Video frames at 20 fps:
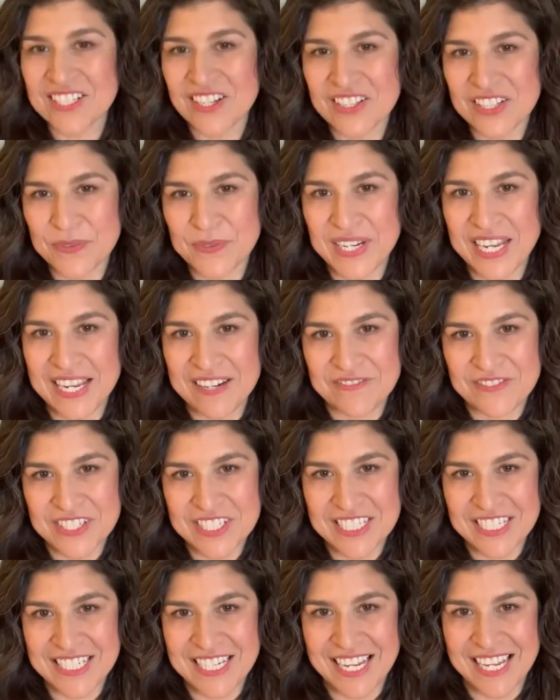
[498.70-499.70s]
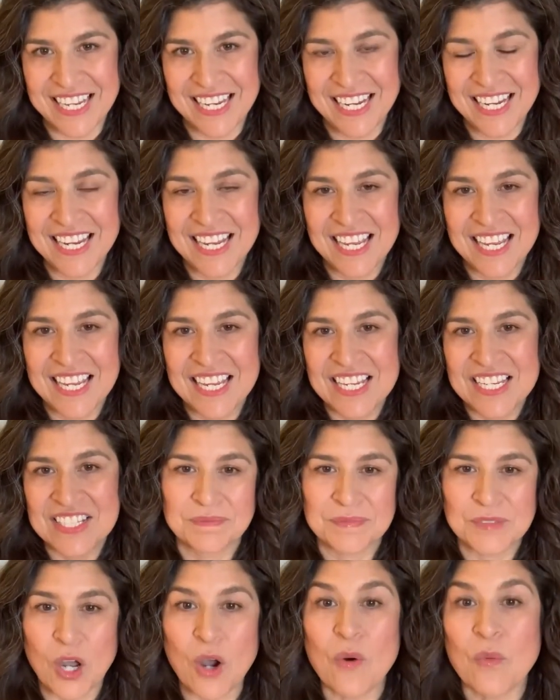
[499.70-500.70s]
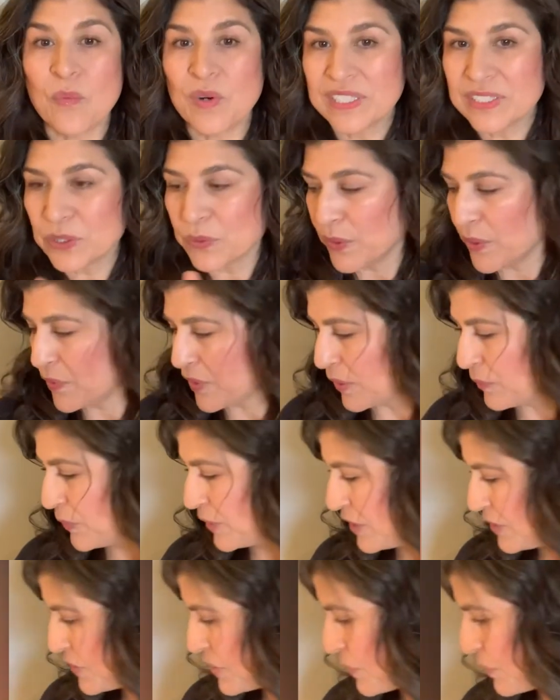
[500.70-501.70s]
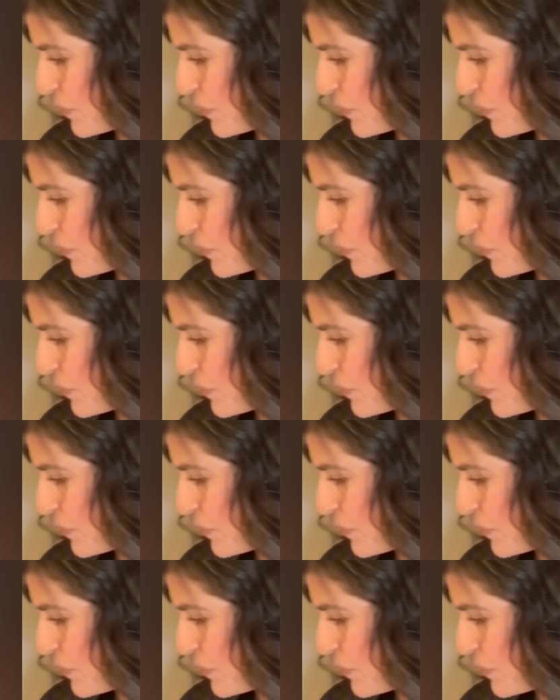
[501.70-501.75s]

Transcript: all that we have for today. Oh, one quote I wanted to